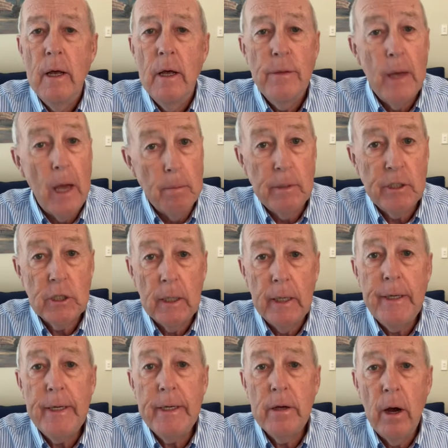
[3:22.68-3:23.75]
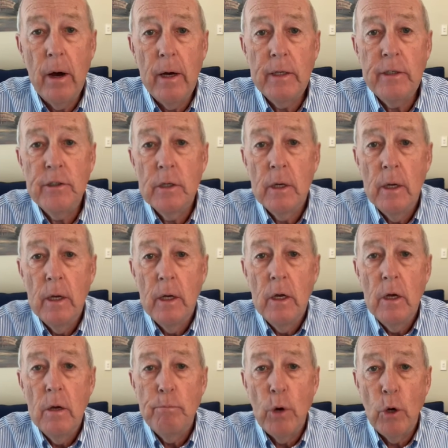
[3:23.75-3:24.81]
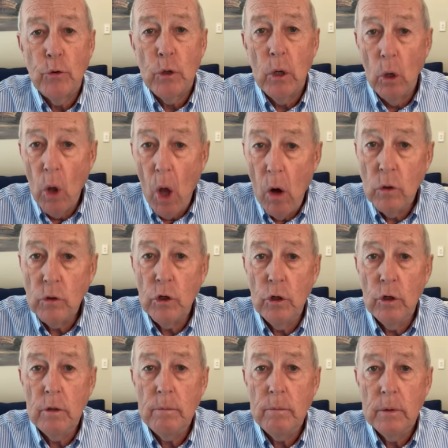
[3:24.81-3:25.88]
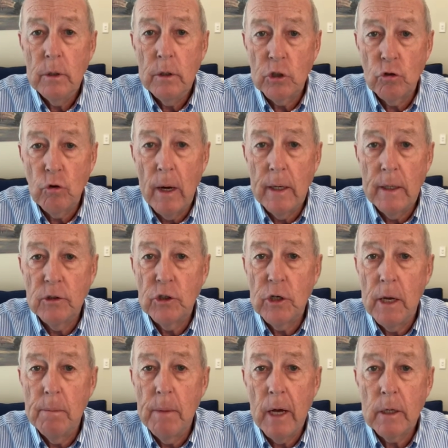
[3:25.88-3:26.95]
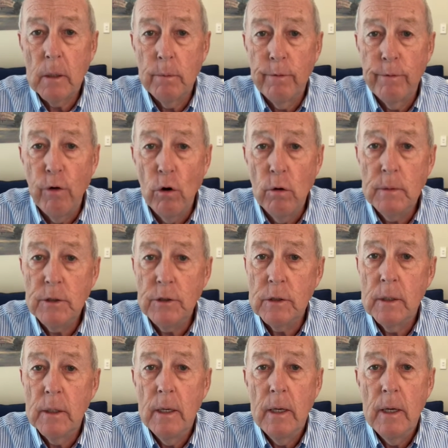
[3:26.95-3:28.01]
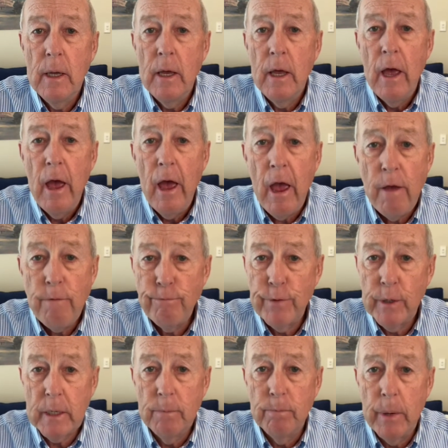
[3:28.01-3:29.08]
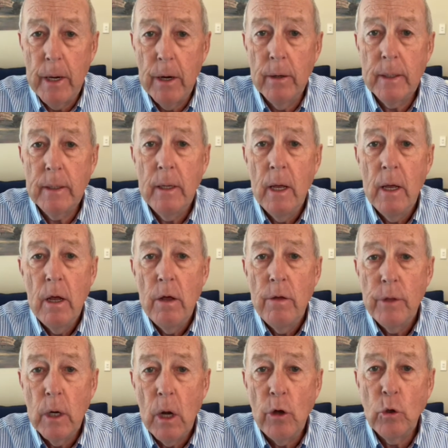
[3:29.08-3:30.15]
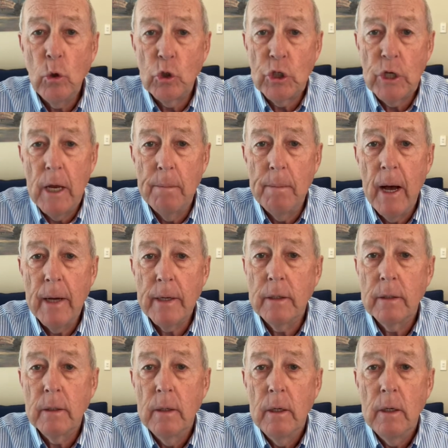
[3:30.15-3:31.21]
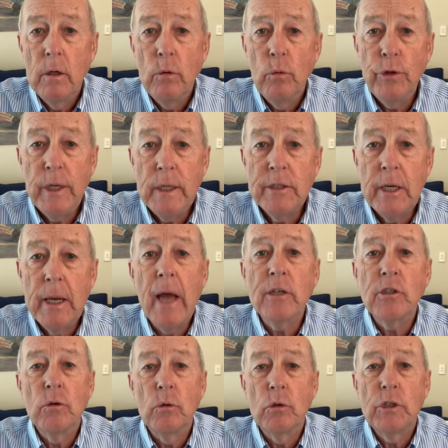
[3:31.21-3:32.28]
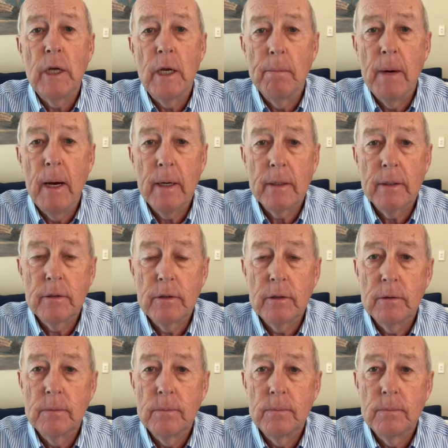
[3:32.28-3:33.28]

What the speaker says: They are misleading guides both to long-term Australian share market performance and for comparing the local share market with international share markets.